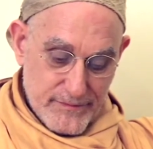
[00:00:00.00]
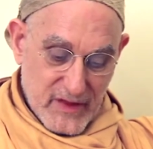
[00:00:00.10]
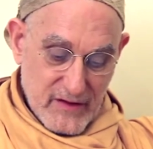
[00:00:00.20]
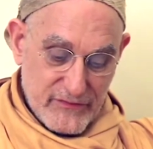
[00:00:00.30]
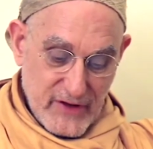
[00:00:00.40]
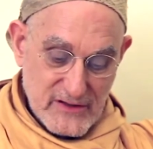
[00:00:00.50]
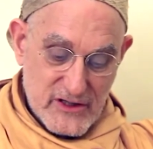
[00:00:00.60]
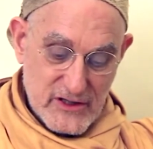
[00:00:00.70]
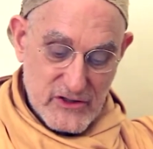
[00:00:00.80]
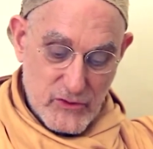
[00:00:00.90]

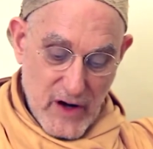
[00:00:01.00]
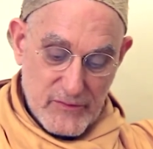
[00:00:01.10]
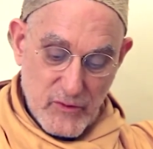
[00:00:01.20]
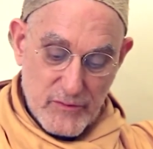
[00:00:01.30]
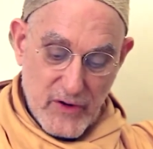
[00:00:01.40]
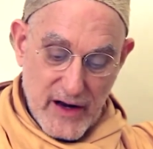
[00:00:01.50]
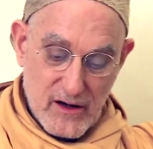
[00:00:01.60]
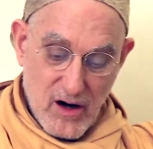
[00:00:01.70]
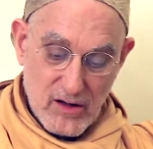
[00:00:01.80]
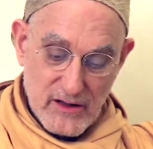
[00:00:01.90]
Fences draped with bright
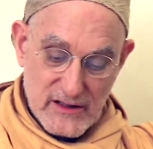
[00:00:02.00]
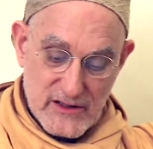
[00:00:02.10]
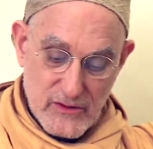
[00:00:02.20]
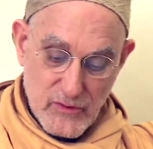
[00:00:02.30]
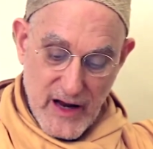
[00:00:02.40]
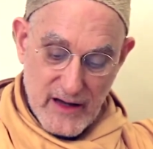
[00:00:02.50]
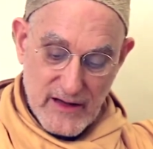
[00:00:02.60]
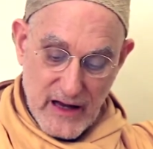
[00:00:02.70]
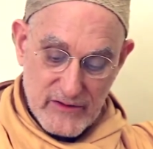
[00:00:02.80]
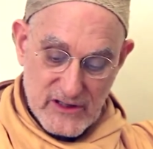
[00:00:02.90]
garlands ran
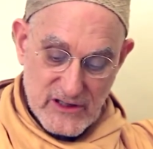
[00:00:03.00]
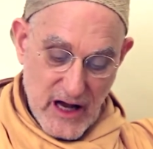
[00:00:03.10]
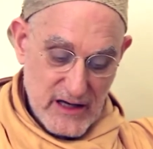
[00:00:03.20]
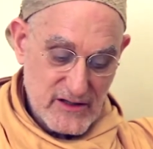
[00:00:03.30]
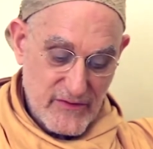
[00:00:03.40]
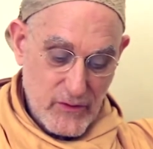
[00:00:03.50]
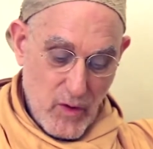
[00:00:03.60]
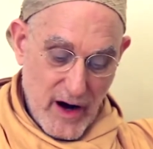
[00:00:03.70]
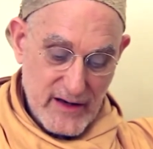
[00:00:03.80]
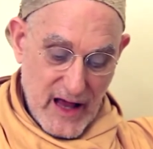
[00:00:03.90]
down the sides of the
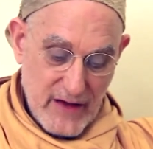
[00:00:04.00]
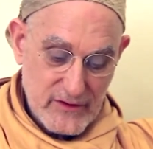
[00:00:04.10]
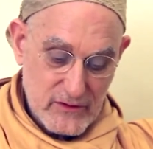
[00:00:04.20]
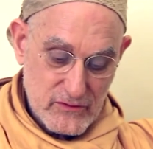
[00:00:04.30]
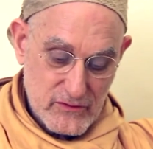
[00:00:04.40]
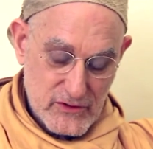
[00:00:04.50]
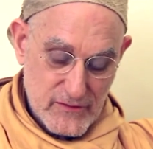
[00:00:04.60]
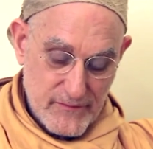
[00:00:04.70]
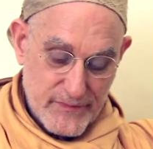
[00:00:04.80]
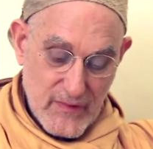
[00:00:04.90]
wide avenues.
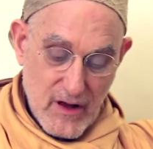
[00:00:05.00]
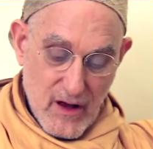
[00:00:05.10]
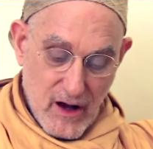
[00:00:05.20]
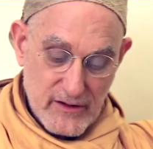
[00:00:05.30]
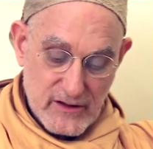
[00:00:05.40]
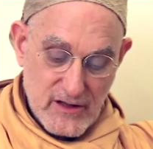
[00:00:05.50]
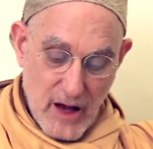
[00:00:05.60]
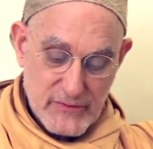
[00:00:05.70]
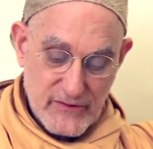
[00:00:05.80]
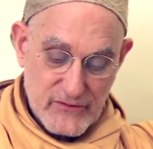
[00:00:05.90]
On the
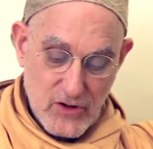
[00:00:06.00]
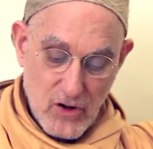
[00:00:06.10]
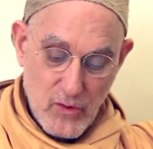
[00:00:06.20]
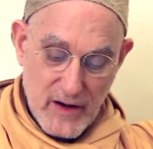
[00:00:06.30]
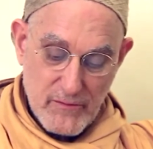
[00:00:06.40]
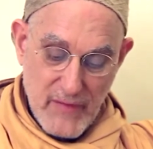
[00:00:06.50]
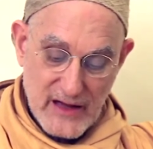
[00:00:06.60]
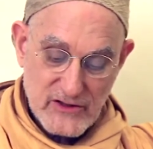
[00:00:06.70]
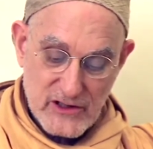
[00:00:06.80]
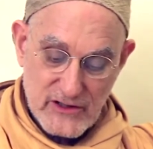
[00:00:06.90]
tops of tall white
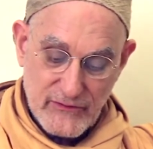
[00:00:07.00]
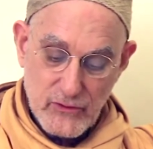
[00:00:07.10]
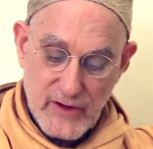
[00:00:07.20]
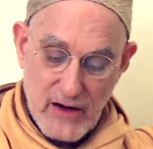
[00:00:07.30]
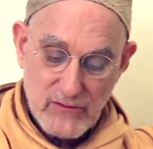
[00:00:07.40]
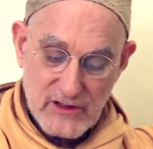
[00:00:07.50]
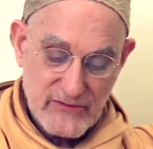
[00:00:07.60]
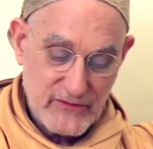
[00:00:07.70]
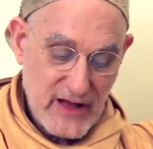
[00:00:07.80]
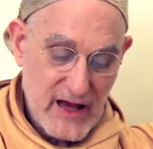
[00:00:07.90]
mansions flew countless
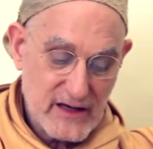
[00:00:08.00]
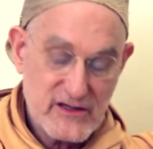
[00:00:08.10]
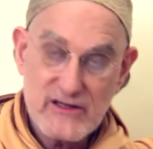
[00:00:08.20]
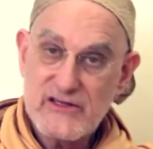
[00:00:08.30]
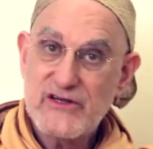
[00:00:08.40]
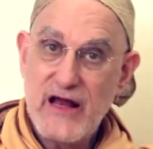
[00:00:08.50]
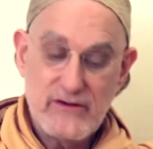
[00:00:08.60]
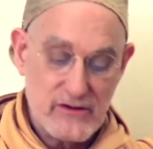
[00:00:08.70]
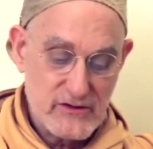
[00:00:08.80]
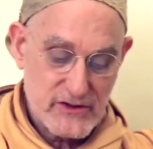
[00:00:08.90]
flags and
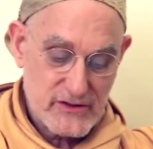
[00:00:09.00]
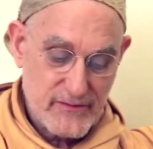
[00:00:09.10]
standards.